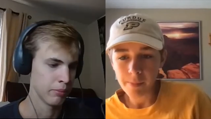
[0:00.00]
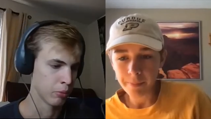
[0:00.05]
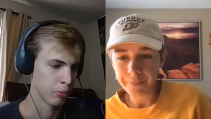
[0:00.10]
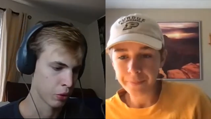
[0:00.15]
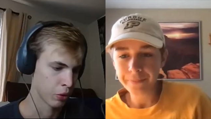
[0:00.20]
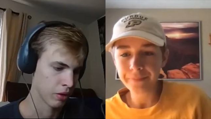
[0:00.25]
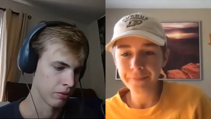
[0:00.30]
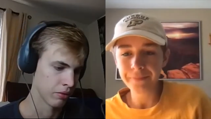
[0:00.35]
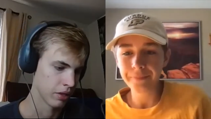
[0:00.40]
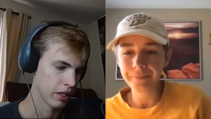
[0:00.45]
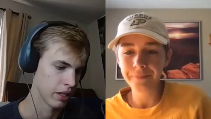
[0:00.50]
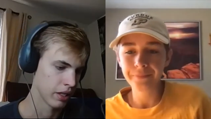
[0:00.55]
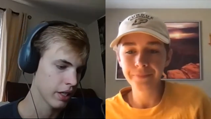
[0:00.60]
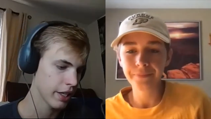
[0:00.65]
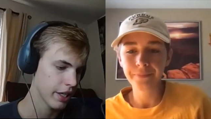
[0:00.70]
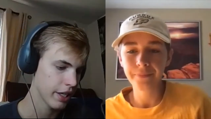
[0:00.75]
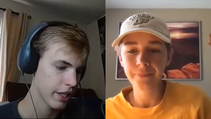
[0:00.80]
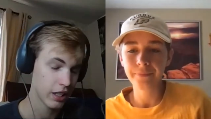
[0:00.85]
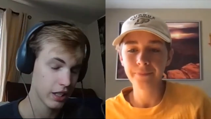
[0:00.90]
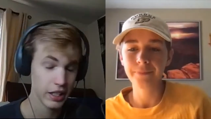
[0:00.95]
Speaker 1: more of it.
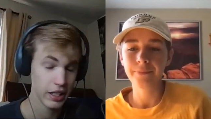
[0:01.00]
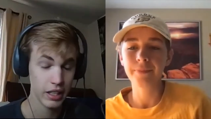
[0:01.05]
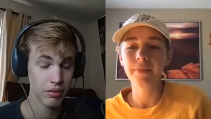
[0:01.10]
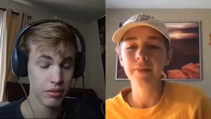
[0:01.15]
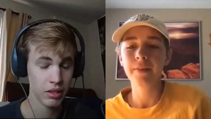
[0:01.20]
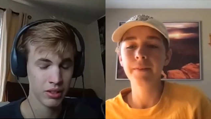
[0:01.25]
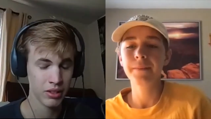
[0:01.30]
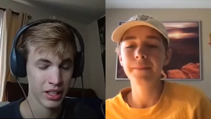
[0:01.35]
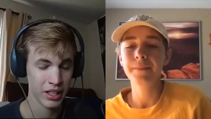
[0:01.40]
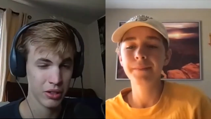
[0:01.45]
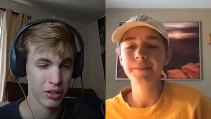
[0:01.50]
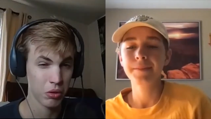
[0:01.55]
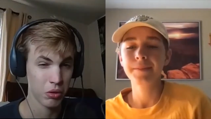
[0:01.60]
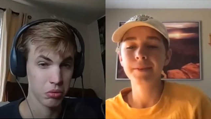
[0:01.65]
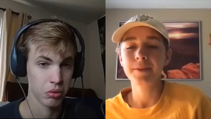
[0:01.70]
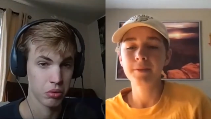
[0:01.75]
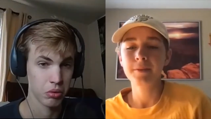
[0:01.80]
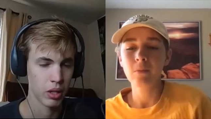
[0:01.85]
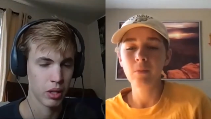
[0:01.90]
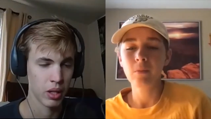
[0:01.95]
Even like Old
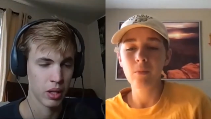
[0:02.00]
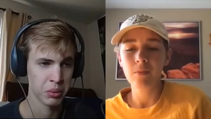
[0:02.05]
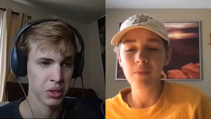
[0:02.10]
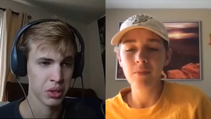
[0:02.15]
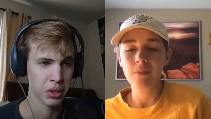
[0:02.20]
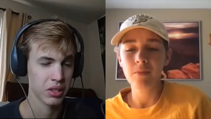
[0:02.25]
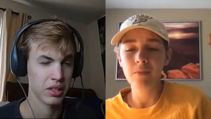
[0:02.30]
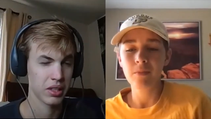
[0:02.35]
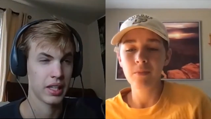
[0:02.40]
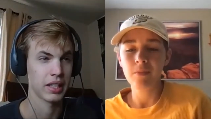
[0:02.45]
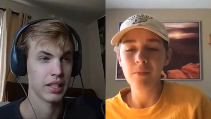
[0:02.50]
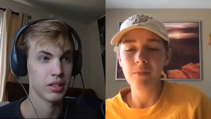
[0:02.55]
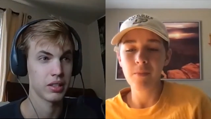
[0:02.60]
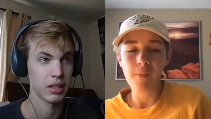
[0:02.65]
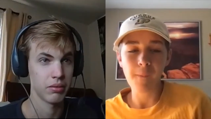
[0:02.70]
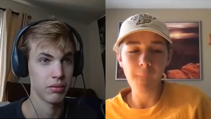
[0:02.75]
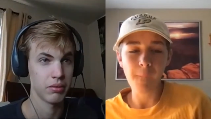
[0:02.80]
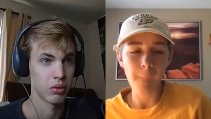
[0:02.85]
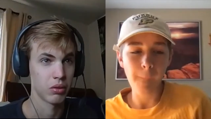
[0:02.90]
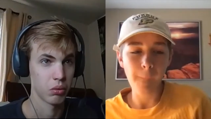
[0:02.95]
Republic, that's
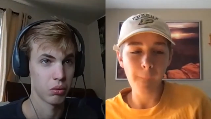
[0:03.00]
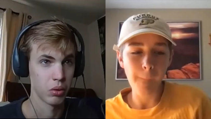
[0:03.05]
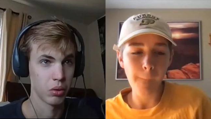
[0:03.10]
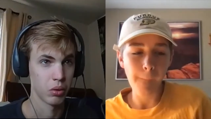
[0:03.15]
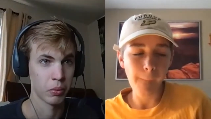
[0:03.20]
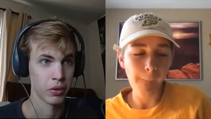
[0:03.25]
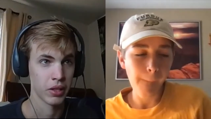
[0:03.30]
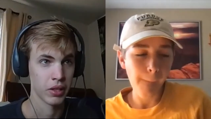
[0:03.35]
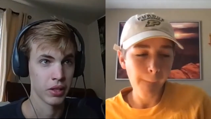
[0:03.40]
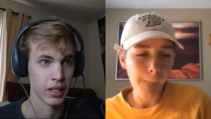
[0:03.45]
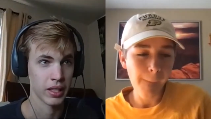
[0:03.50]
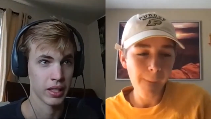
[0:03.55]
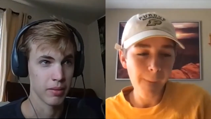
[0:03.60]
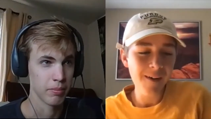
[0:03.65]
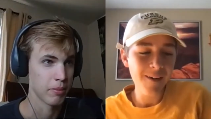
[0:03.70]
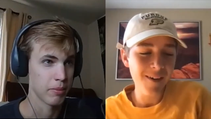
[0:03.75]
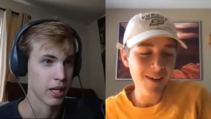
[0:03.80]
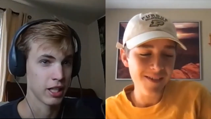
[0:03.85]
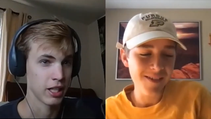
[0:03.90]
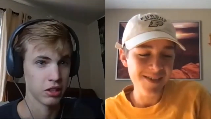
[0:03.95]
even a rumor that he
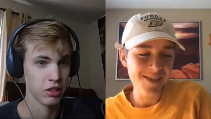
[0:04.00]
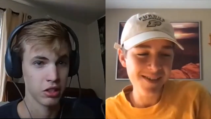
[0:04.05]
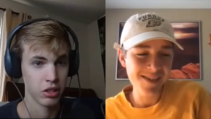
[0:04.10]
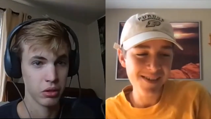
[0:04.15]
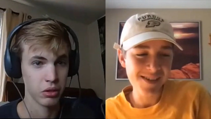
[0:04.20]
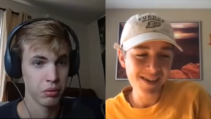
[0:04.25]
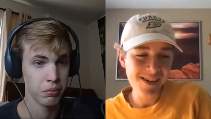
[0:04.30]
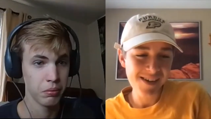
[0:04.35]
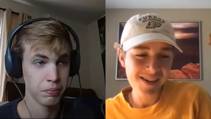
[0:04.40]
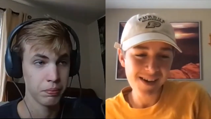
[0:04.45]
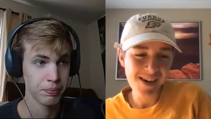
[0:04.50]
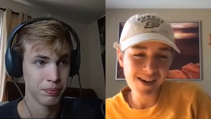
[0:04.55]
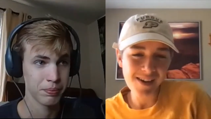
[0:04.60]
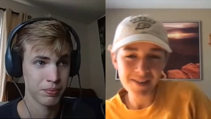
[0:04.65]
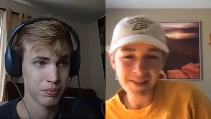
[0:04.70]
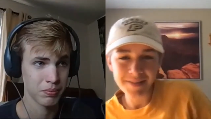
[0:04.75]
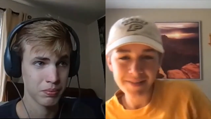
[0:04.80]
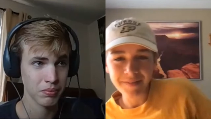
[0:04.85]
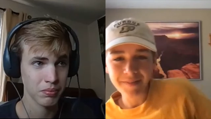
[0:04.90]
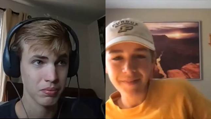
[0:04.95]
might do.
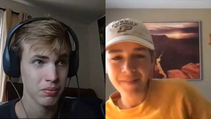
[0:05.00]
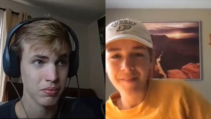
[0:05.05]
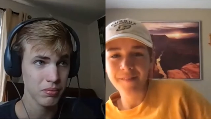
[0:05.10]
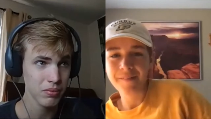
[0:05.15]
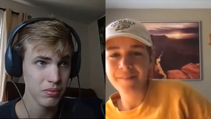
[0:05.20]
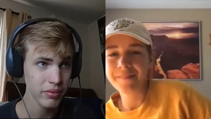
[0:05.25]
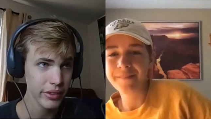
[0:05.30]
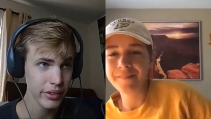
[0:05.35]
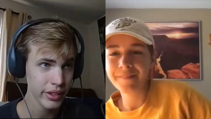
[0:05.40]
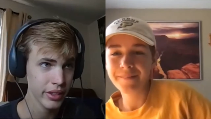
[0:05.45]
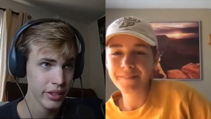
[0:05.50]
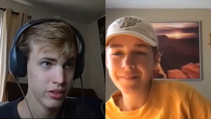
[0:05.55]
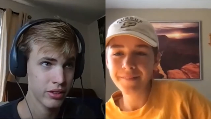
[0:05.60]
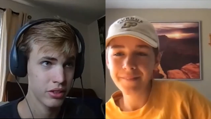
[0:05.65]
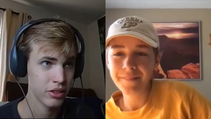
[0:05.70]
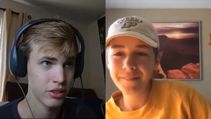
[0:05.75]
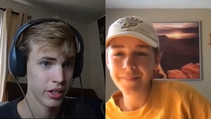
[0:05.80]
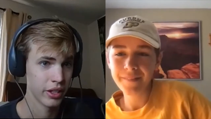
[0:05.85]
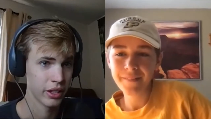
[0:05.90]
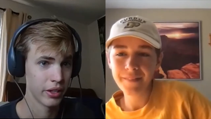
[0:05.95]

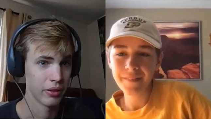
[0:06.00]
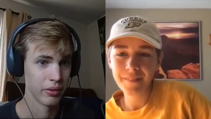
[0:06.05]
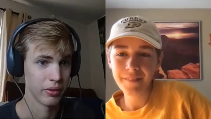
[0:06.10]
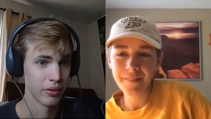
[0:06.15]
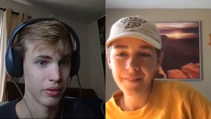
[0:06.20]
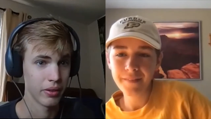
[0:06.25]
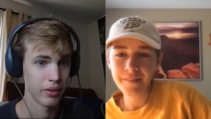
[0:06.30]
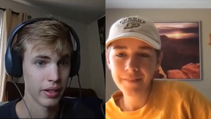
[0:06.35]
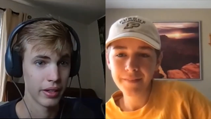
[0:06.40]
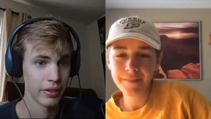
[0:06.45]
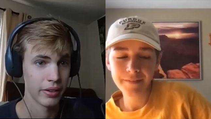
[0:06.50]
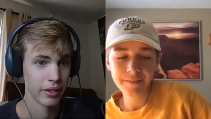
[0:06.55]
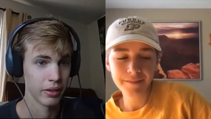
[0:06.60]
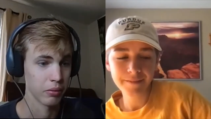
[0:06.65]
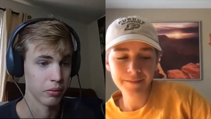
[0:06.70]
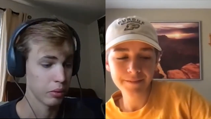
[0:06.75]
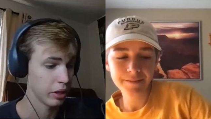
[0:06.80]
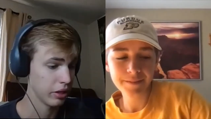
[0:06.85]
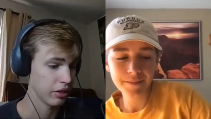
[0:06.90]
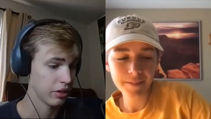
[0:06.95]
So, I don't know.
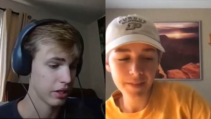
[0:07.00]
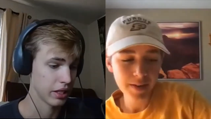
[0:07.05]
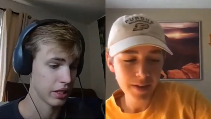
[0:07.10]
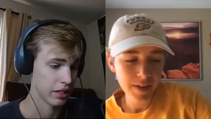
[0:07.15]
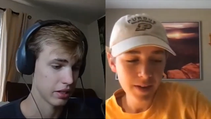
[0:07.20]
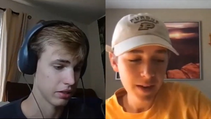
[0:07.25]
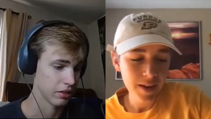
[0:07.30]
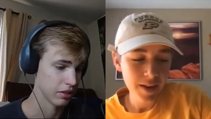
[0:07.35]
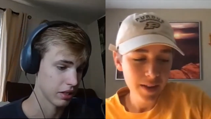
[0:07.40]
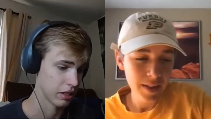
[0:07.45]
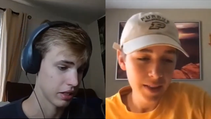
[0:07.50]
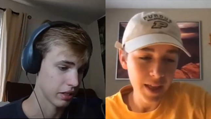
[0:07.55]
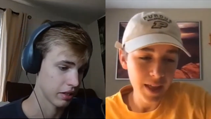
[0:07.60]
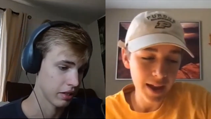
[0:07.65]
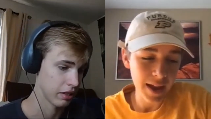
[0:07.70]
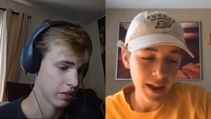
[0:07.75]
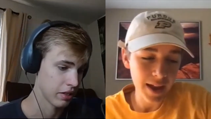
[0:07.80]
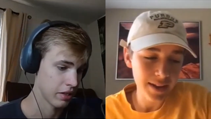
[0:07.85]
What do you think is going to...